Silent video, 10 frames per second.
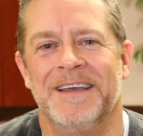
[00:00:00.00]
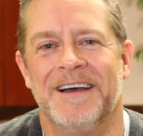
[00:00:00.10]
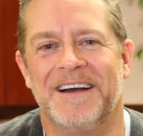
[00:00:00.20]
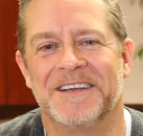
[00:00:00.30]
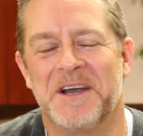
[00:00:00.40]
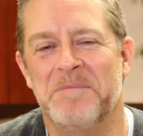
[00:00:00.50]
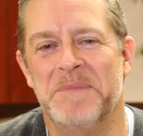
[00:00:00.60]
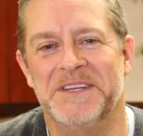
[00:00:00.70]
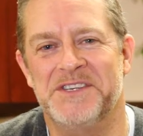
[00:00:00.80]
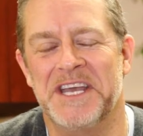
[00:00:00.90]
come
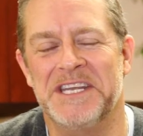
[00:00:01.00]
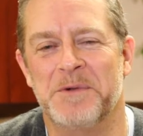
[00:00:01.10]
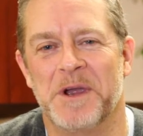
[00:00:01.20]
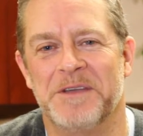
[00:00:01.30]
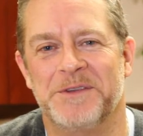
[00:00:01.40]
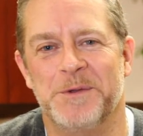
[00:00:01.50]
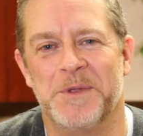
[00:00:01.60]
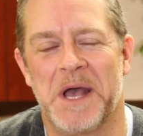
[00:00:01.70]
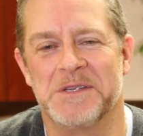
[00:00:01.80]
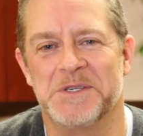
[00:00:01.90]
mid-January of
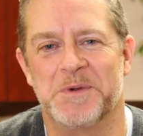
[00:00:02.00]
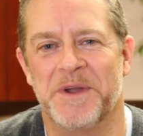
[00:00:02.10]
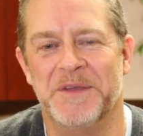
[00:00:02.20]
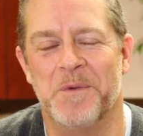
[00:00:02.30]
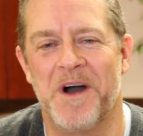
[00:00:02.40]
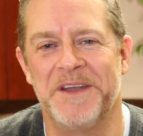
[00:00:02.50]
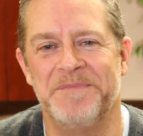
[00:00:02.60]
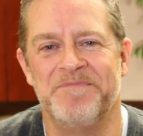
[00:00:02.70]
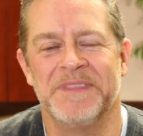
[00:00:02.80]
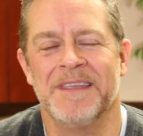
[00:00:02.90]

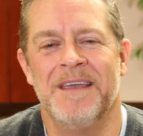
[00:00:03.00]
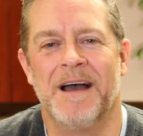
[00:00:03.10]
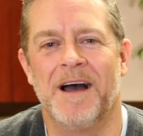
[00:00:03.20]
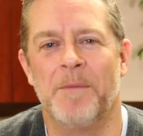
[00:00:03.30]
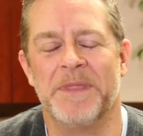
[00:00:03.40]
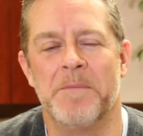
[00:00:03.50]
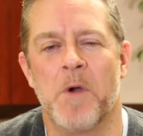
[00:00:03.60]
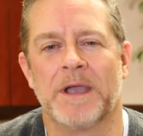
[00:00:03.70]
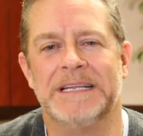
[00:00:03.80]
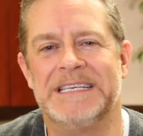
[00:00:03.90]
2021. But the
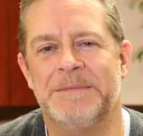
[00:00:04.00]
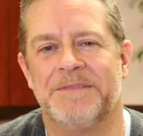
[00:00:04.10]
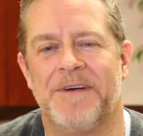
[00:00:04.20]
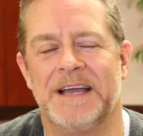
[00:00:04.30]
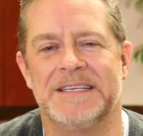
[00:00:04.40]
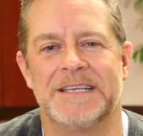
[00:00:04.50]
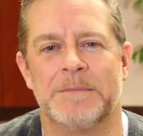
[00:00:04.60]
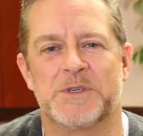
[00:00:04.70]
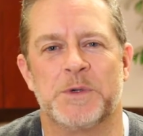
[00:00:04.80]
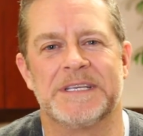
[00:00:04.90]
market seemed to find
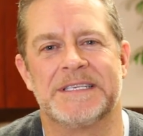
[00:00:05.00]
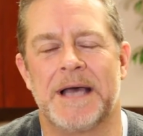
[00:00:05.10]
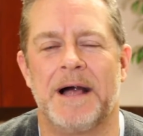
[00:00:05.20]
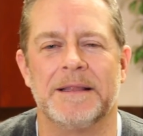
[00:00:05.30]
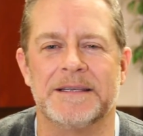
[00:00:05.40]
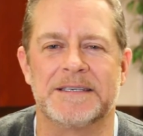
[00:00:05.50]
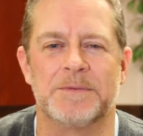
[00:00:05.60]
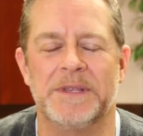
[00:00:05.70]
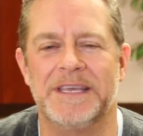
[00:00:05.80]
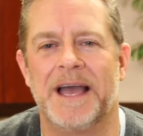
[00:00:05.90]
some sort of solace
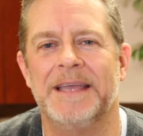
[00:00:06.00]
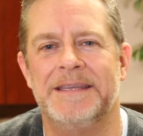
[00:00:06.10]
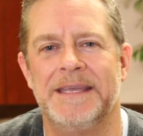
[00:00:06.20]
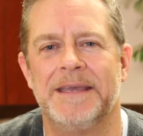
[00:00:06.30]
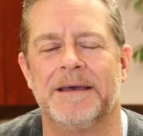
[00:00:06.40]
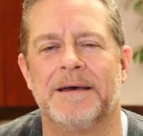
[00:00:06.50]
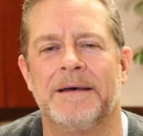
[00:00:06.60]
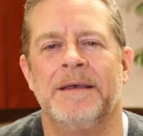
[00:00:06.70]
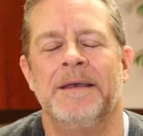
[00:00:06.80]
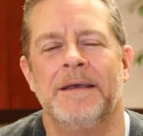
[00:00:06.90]
with the
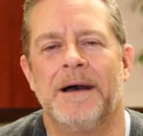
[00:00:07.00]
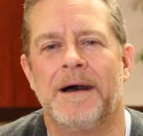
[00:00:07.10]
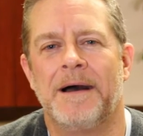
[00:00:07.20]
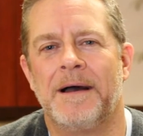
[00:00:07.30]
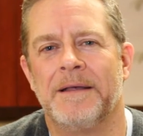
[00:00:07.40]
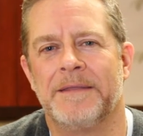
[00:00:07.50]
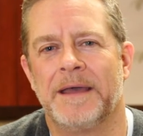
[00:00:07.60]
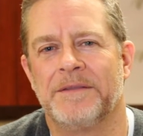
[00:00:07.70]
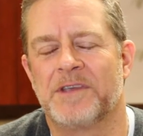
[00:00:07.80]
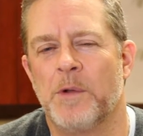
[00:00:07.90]
idea
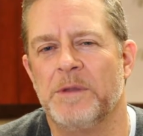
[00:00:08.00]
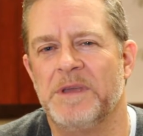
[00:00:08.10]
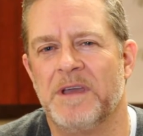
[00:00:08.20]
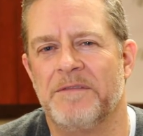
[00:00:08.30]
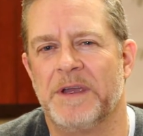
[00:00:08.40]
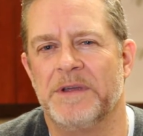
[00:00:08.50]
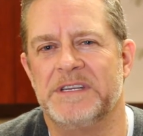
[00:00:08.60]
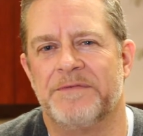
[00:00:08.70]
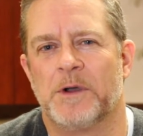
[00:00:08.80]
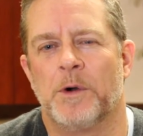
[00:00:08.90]
that it's going to be a very
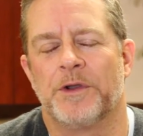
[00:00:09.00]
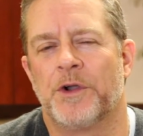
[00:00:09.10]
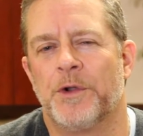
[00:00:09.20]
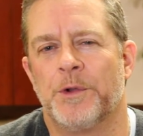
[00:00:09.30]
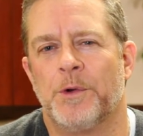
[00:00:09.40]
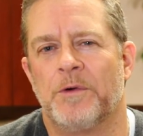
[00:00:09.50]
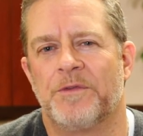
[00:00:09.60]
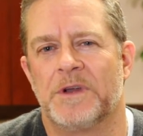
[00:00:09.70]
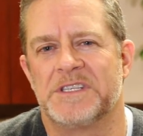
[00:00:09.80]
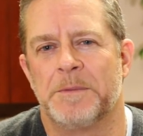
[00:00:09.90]
difficult hurdle
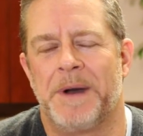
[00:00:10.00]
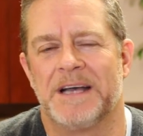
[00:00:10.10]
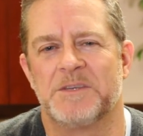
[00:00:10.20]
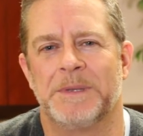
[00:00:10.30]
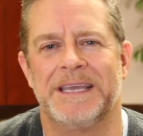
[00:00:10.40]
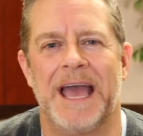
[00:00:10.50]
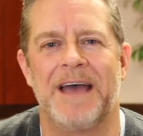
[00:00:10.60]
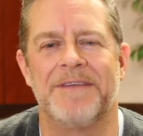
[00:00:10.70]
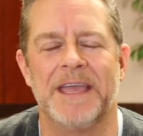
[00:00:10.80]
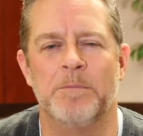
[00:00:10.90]
for us to possibly
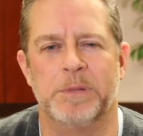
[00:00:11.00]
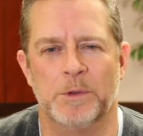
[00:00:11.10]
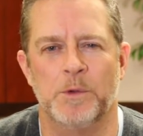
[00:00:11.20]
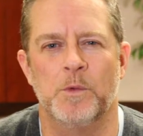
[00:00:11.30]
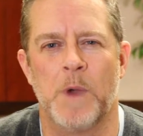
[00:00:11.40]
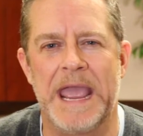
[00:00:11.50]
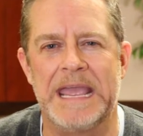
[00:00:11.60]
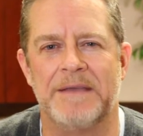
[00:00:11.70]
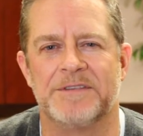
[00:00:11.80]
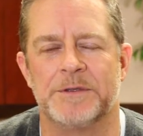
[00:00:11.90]
have a blue
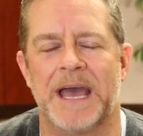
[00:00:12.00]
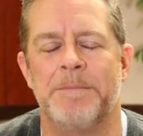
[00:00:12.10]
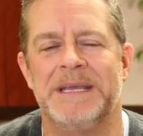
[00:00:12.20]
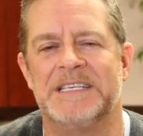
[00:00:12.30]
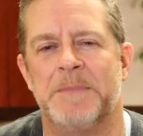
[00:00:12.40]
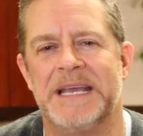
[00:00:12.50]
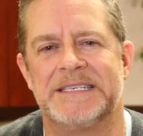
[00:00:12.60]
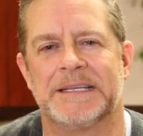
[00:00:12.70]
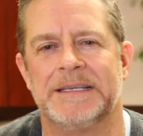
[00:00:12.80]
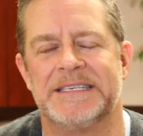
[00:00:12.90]
wave. So that means
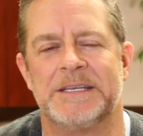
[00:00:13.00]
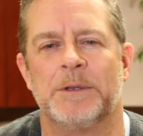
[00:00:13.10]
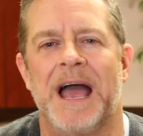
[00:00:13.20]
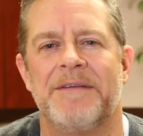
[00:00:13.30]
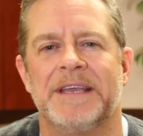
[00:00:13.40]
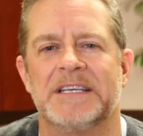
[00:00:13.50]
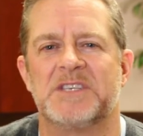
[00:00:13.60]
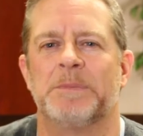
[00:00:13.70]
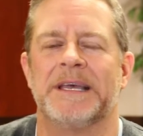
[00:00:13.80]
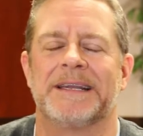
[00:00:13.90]
basically still having a
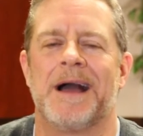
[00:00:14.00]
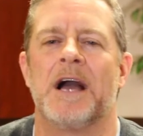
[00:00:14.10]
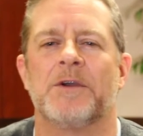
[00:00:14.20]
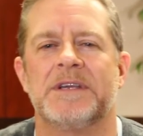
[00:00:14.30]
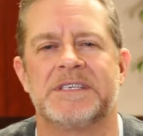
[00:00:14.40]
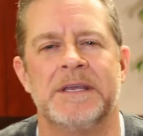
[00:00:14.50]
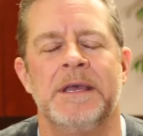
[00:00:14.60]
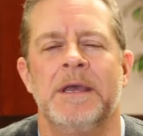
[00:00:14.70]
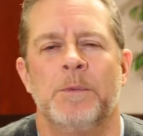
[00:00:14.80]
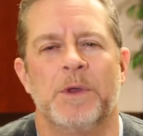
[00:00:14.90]
split Congress
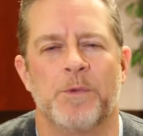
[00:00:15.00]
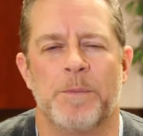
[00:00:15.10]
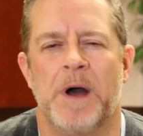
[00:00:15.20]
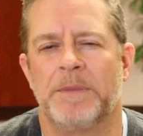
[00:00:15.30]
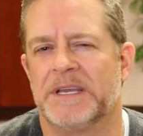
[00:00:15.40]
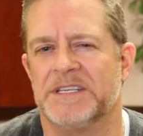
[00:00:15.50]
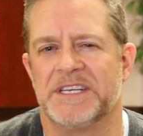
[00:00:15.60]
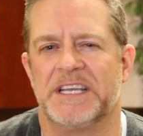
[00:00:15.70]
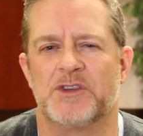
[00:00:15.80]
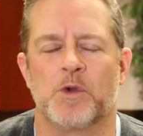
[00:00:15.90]
with Republicans
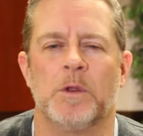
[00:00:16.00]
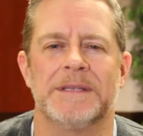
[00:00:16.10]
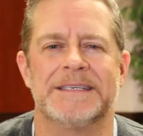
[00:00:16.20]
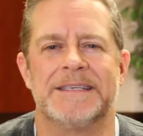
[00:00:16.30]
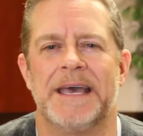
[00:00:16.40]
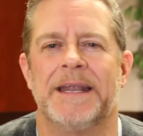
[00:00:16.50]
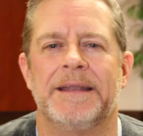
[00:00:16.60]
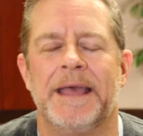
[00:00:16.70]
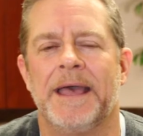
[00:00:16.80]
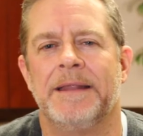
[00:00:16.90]
in control of the
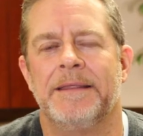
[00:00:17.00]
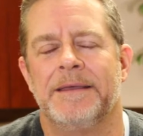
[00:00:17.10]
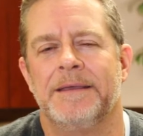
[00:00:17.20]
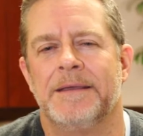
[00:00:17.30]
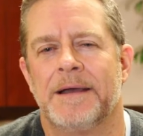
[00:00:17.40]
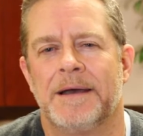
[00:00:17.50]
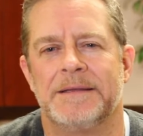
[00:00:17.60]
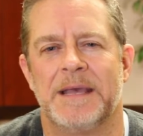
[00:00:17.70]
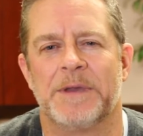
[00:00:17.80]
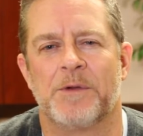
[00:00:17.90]
Senate and the
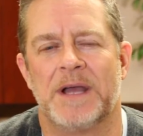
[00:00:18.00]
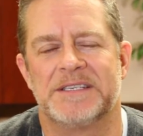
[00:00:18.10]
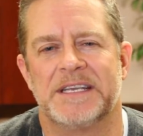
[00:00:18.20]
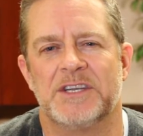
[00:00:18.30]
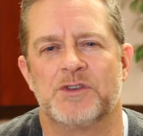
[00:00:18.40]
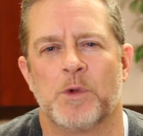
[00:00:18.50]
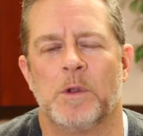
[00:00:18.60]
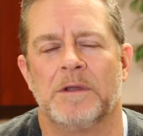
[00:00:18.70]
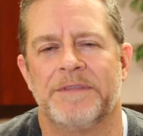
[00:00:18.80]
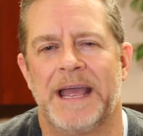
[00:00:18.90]
Democrats in control
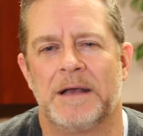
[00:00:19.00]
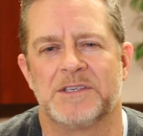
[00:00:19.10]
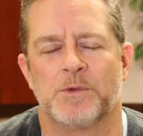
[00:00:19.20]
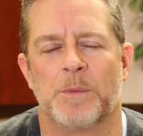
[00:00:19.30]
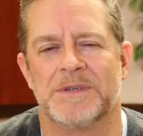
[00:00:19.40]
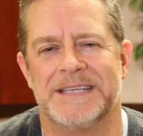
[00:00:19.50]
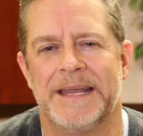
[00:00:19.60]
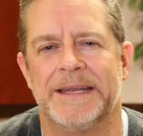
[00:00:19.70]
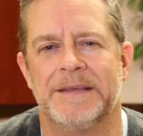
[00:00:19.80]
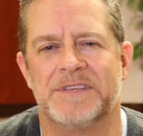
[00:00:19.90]
of the House of
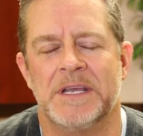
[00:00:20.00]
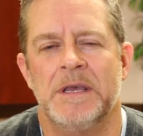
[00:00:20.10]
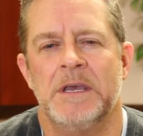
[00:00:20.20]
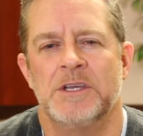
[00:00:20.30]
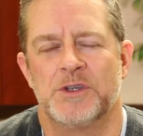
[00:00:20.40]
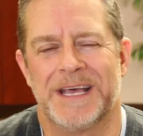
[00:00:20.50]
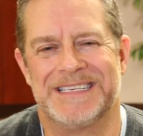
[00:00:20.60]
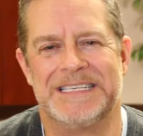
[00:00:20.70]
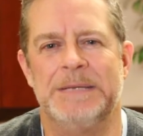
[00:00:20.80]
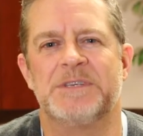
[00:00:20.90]
Representatives. So
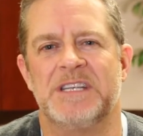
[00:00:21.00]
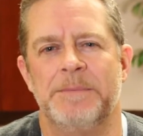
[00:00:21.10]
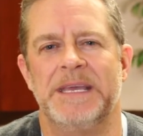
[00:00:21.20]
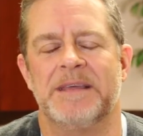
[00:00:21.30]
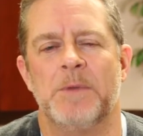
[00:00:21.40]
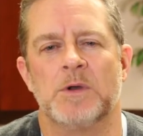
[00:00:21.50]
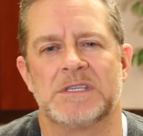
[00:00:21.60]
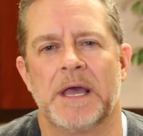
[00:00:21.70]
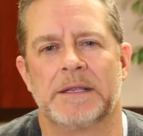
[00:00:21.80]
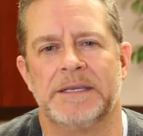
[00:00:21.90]
that seems to be the
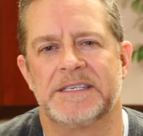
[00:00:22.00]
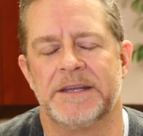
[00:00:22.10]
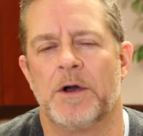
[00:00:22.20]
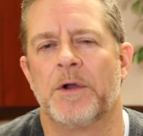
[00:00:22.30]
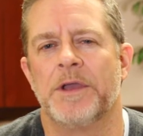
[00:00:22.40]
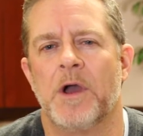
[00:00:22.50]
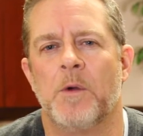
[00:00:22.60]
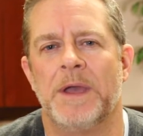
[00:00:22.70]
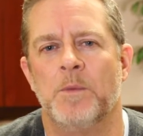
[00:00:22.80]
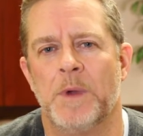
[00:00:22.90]
most likely
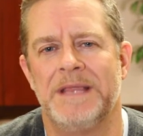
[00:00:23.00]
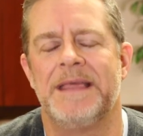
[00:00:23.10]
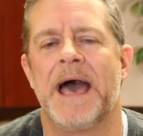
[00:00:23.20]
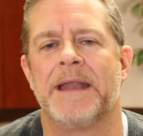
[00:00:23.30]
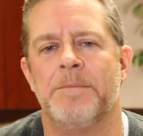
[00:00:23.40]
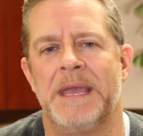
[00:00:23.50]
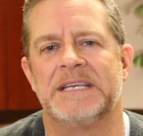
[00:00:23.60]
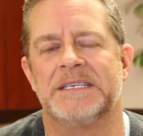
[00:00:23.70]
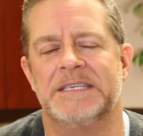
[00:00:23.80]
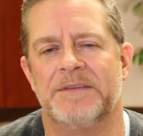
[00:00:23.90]
scenario, and with that it
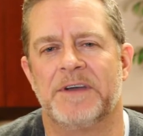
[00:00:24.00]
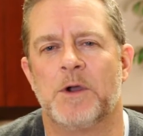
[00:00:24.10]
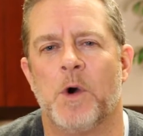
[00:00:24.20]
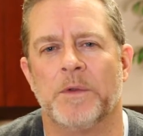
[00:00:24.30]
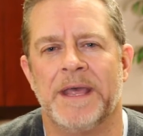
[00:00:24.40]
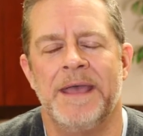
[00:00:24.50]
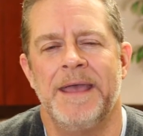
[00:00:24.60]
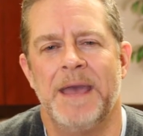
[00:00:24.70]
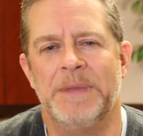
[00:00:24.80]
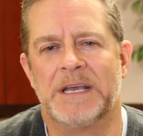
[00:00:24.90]
makes it difficult
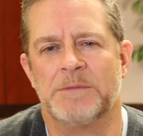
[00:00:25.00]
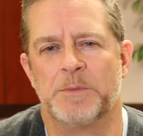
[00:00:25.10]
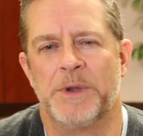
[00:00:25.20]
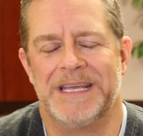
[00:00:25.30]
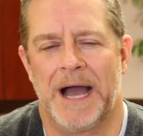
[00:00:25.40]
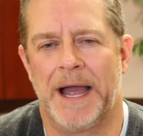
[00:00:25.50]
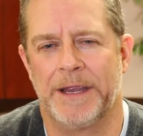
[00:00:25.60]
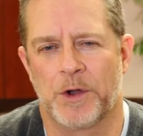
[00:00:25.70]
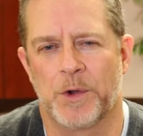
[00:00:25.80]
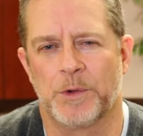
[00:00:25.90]
and becomes a pretty high
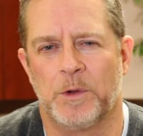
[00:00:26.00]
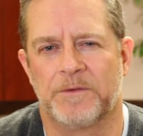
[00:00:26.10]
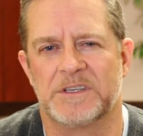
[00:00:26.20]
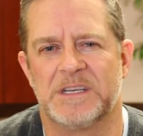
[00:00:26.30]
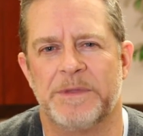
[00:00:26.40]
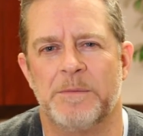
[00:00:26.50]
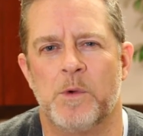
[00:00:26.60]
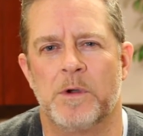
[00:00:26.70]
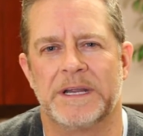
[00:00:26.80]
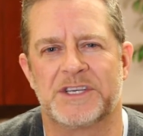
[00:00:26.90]
hurdle for some of the
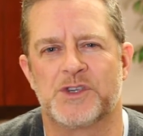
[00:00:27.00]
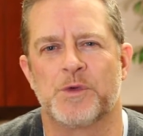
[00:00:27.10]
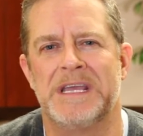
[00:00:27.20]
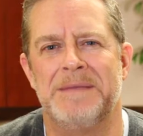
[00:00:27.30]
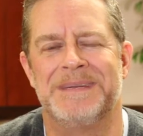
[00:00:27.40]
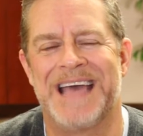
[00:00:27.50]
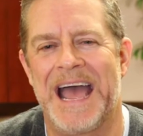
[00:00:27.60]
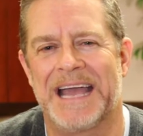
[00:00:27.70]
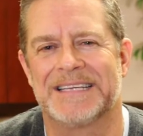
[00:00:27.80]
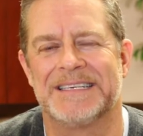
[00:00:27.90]
more extreme
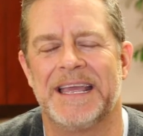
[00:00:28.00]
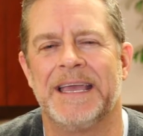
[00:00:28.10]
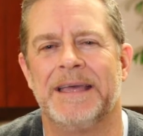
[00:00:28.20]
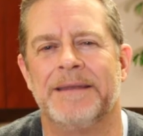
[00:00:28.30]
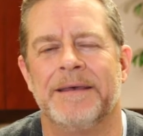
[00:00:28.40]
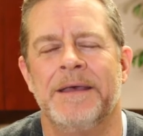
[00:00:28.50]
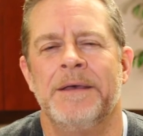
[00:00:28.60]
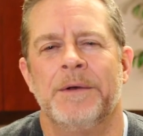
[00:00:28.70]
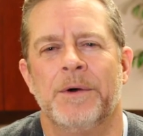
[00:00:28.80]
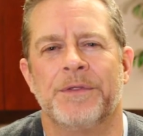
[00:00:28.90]
tax and
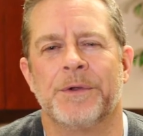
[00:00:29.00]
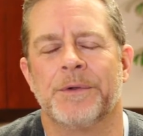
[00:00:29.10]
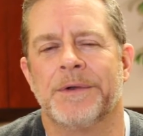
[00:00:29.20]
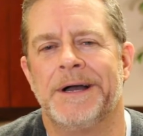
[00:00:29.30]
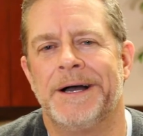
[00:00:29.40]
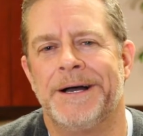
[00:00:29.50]
other